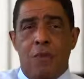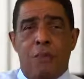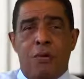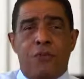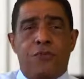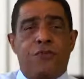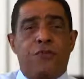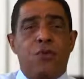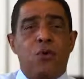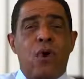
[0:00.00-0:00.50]

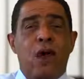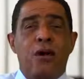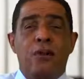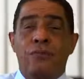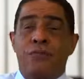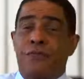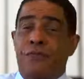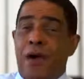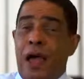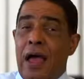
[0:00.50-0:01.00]
but 4
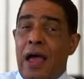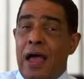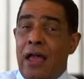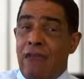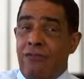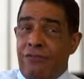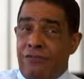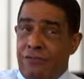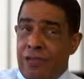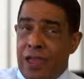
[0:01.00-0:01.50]
out of
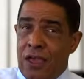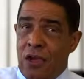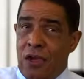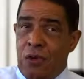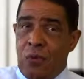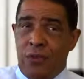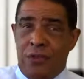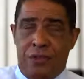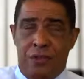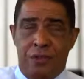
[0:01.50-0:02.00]
5
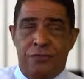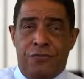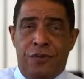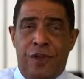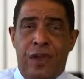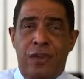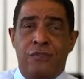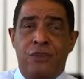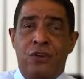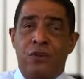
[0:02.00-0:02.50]
fail within
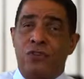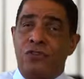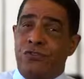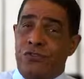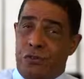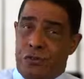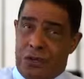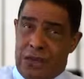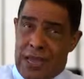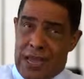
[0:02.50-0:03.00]
5
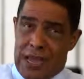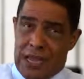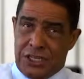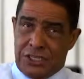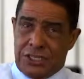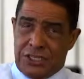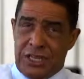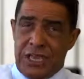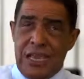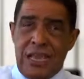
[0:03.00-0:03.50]
years or
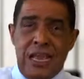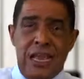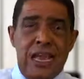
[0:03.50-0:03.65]
less.